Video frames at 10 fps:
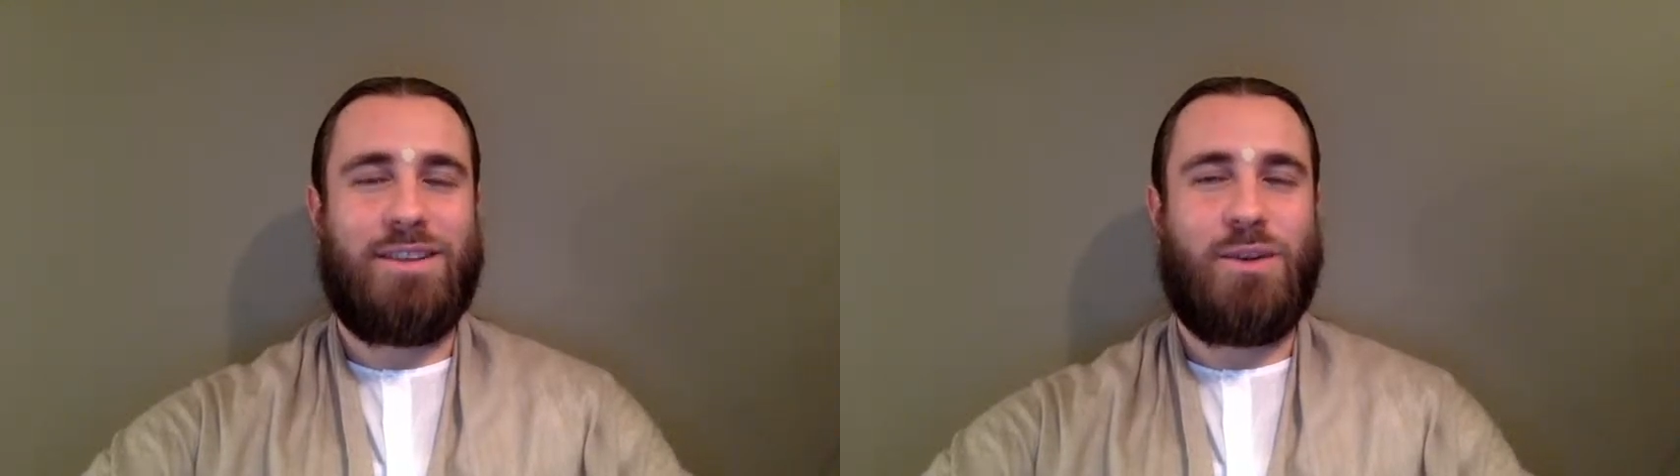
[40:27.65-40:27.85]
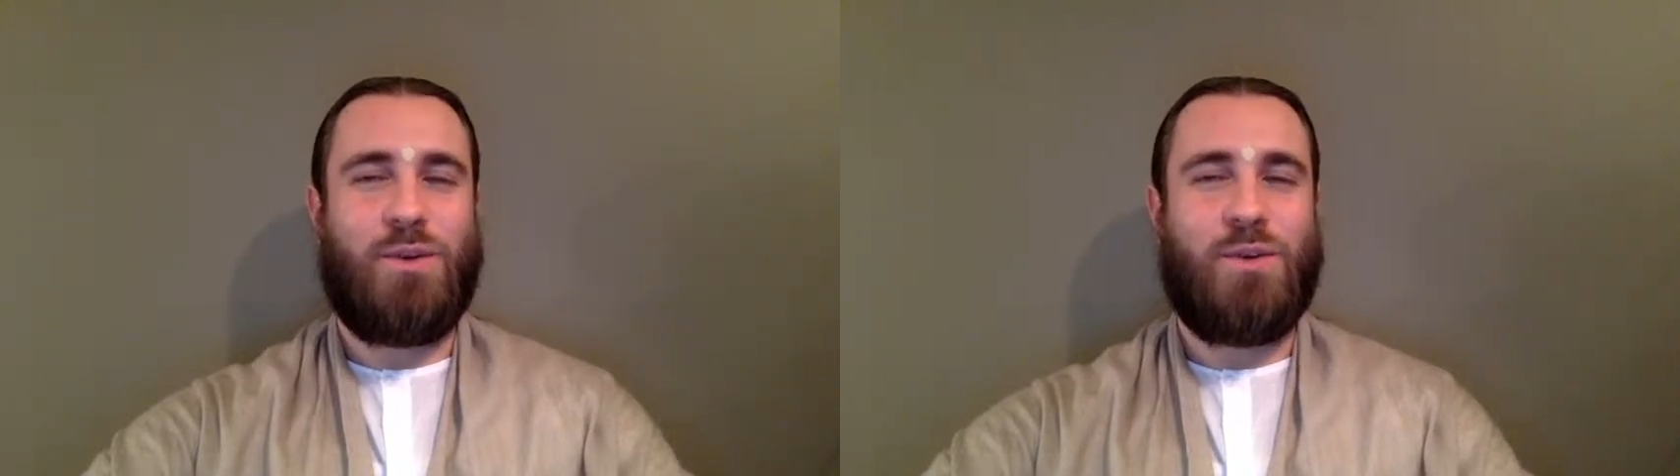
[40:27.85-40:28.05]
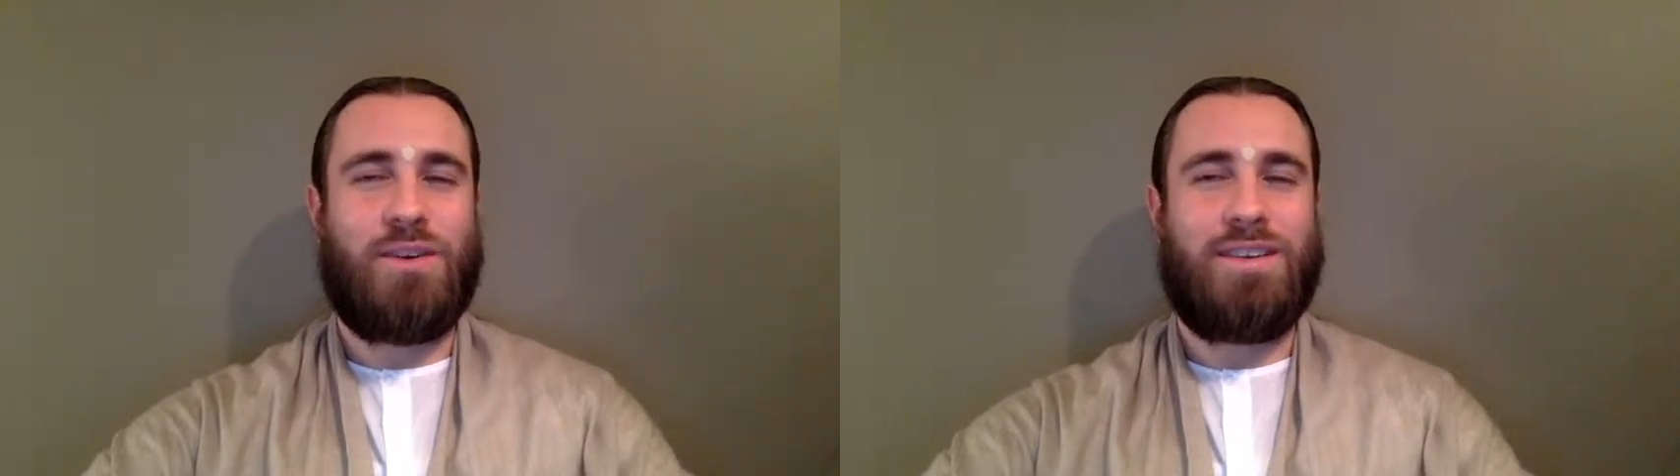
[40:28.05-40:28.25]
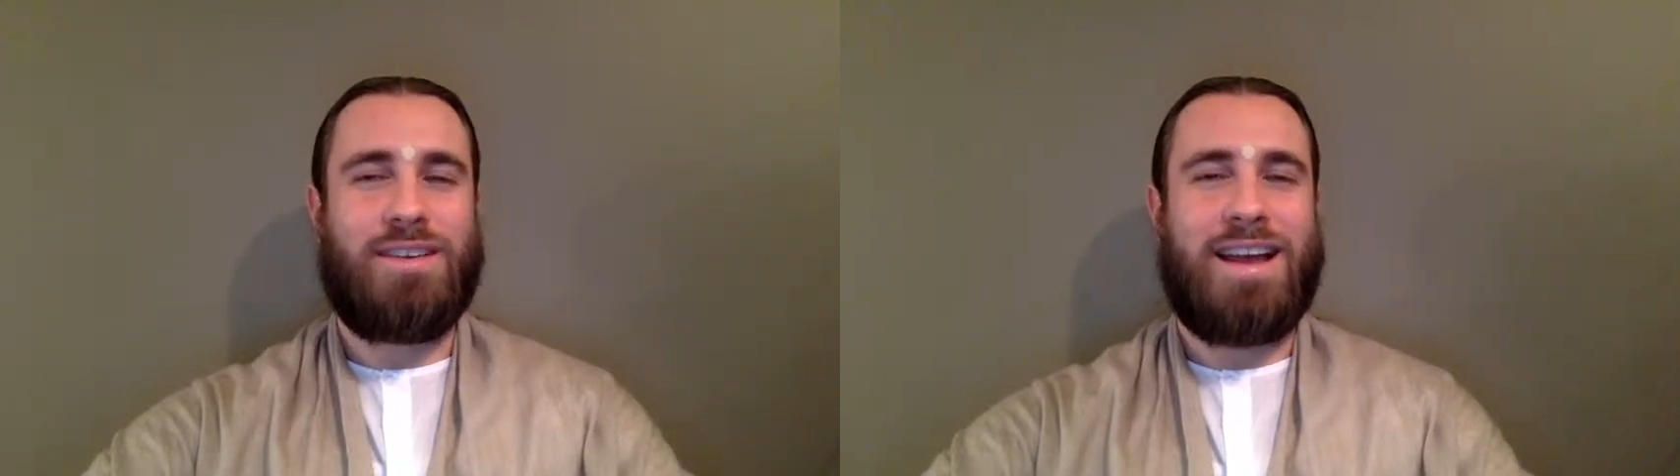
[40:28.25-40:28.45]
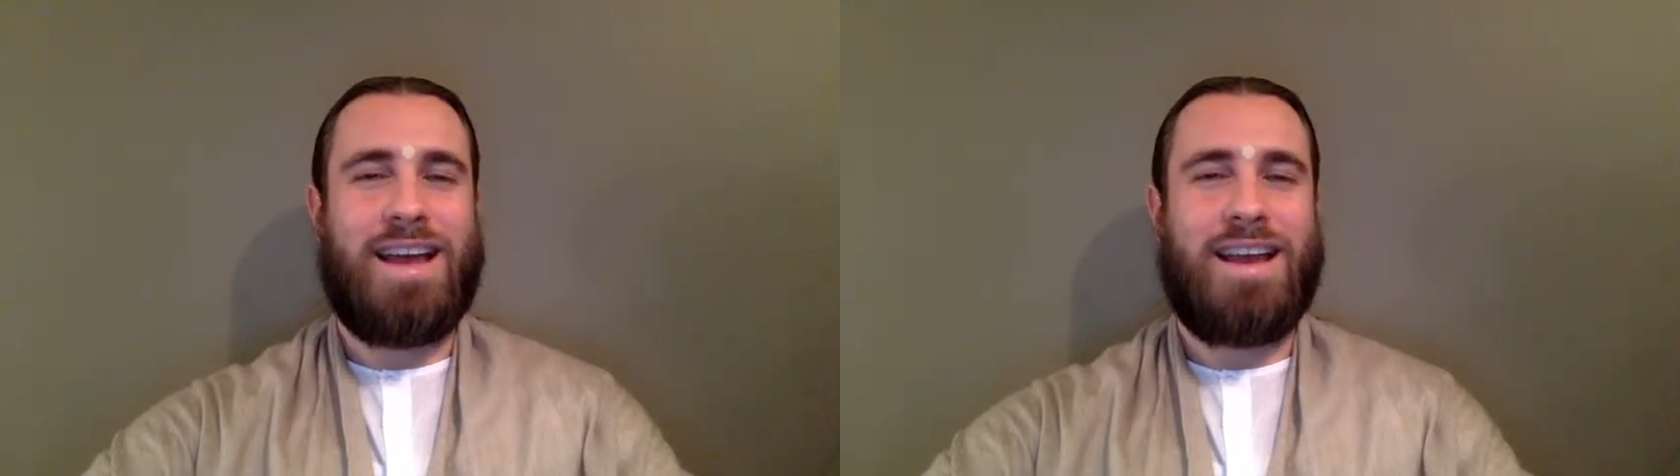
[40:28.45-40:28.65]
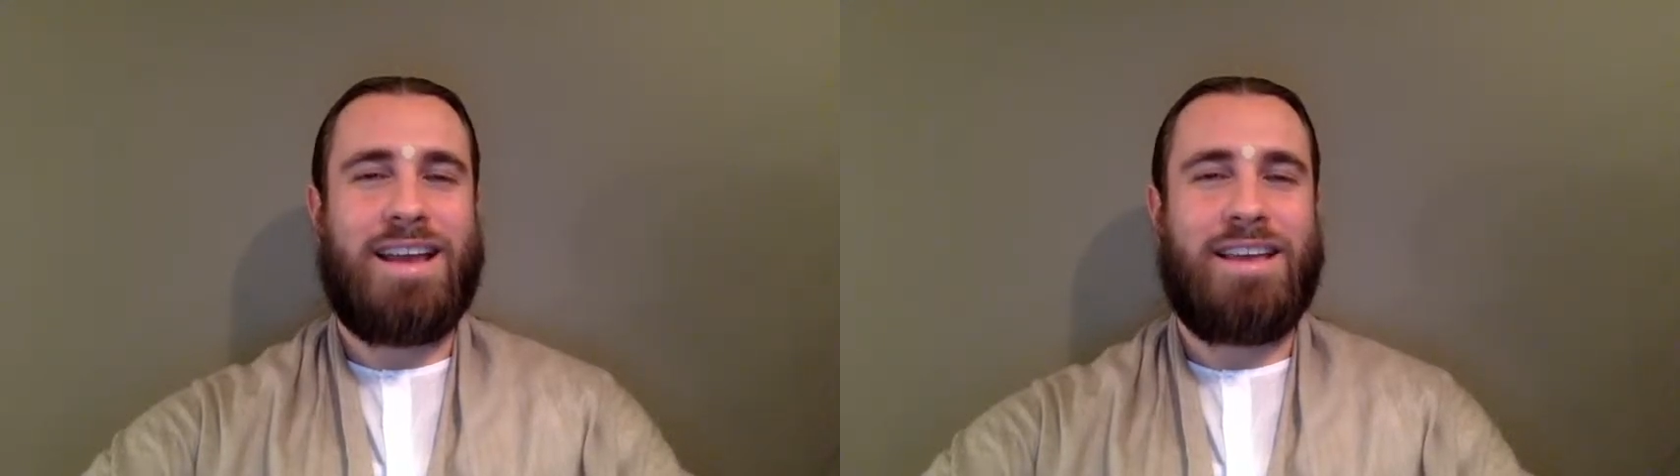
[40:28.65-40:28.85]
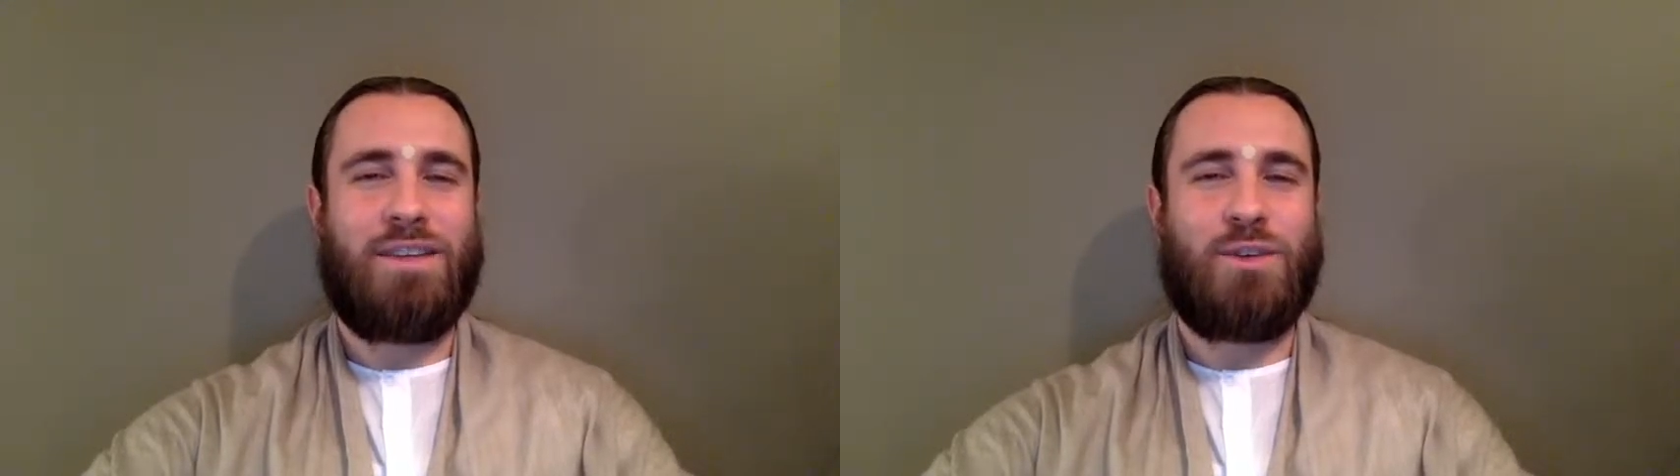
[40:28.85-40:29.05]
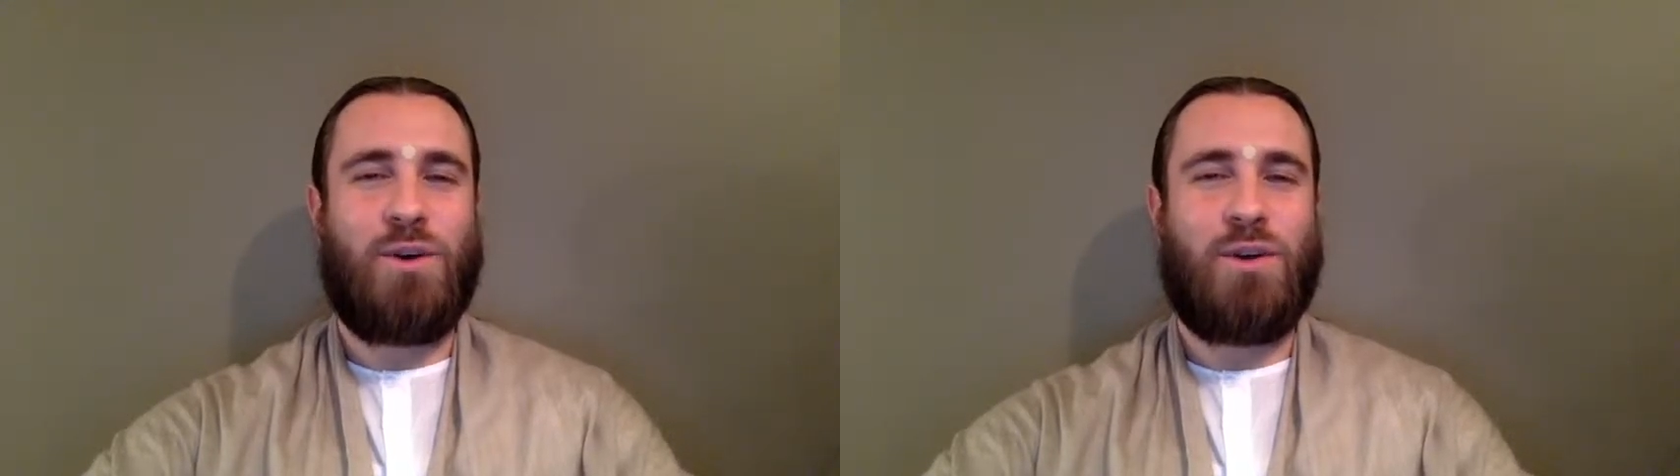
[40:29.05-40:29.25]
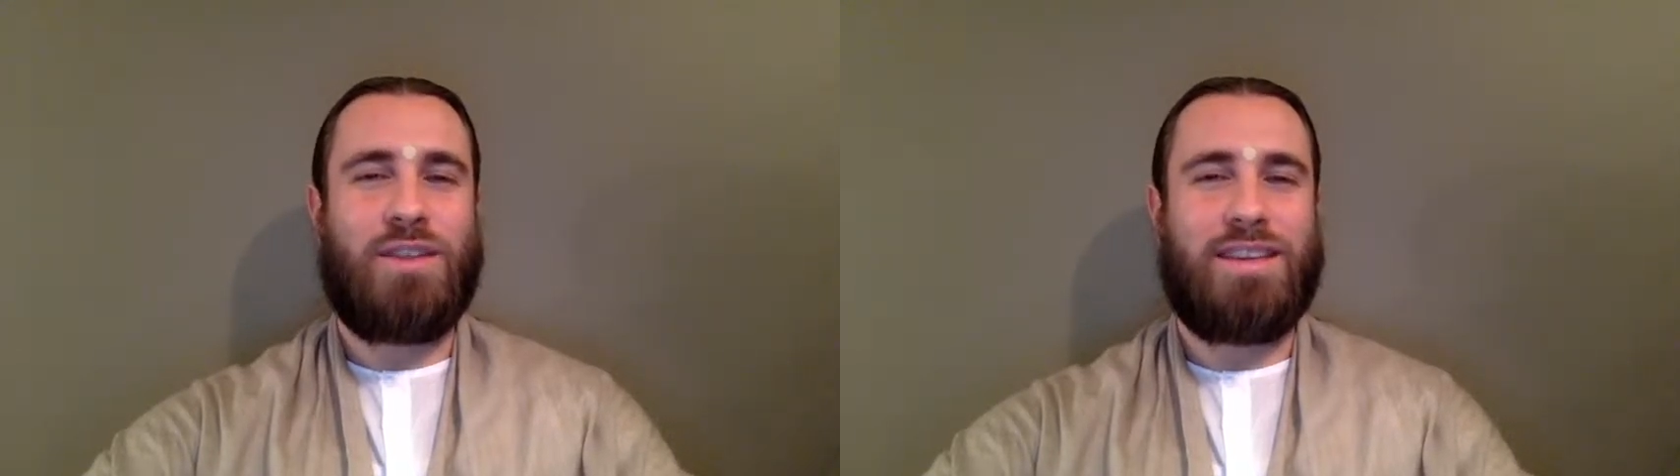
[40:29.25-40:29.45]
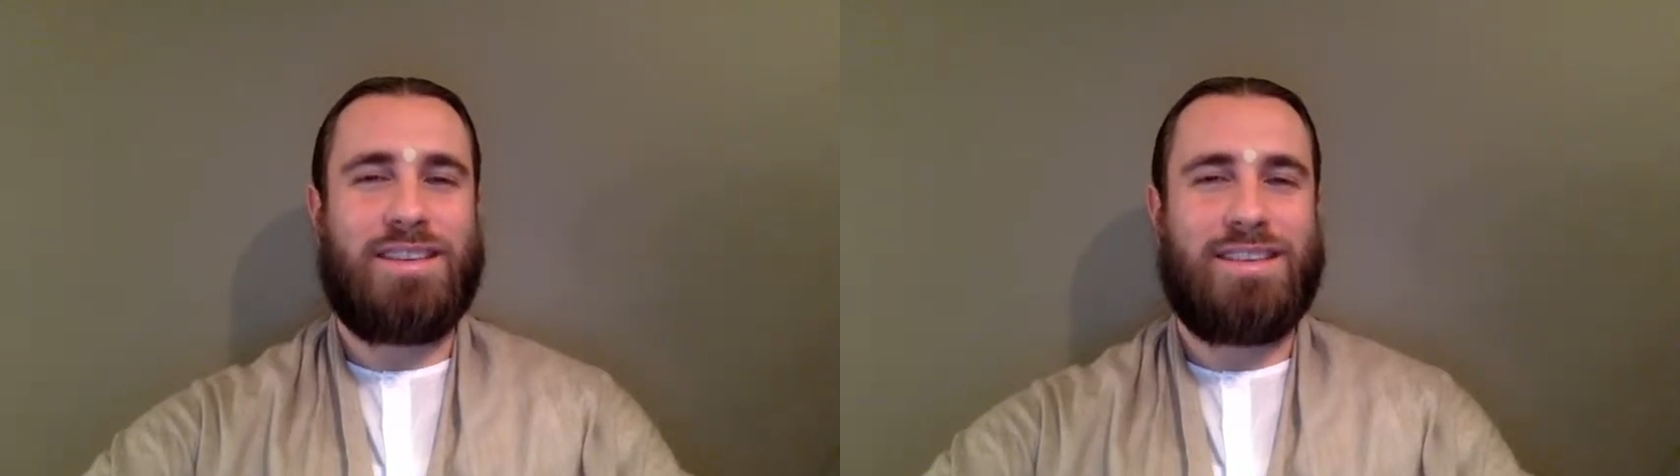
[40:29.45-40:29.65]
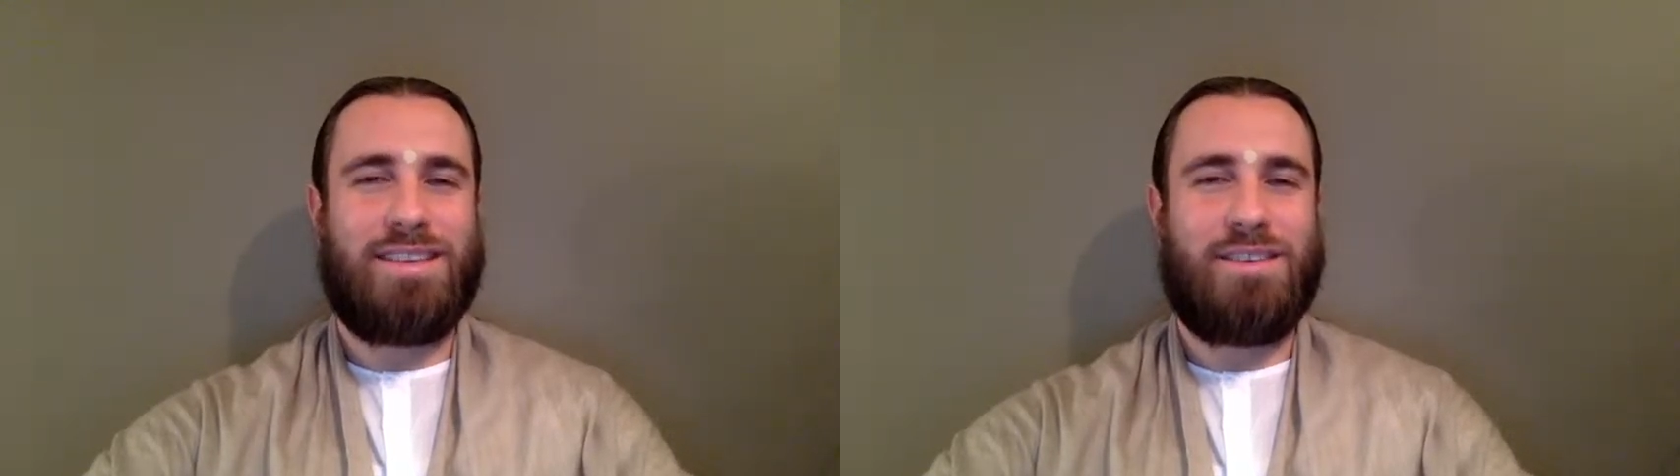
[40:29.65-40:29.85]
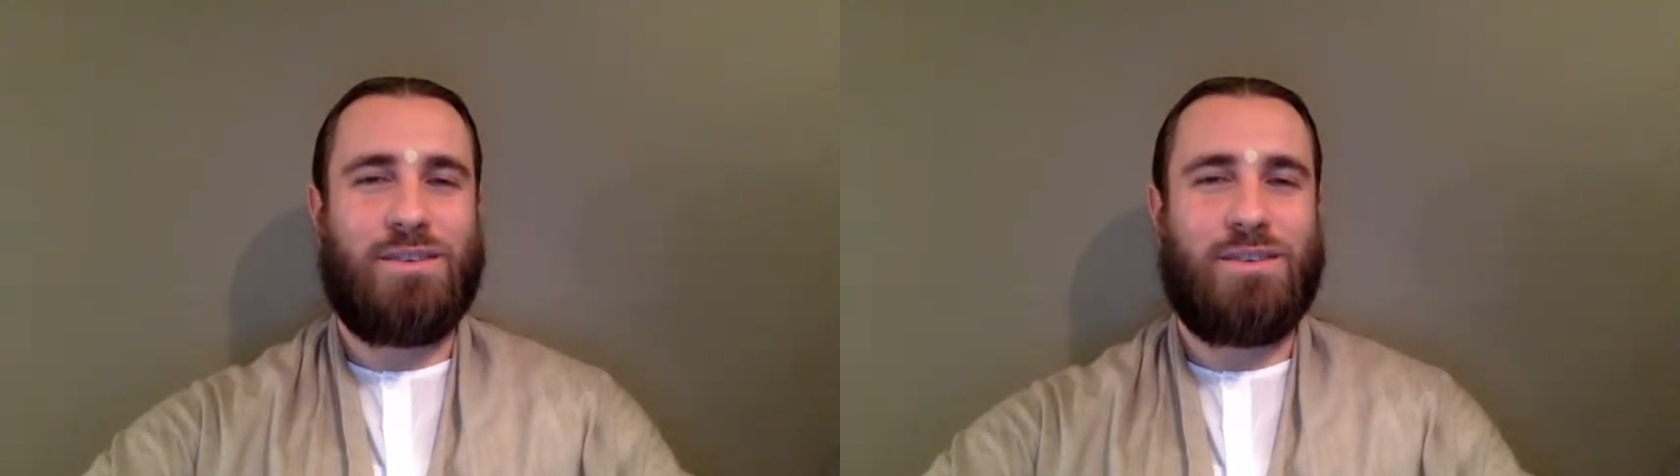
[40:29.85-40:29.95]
Lord Narayana, he saw that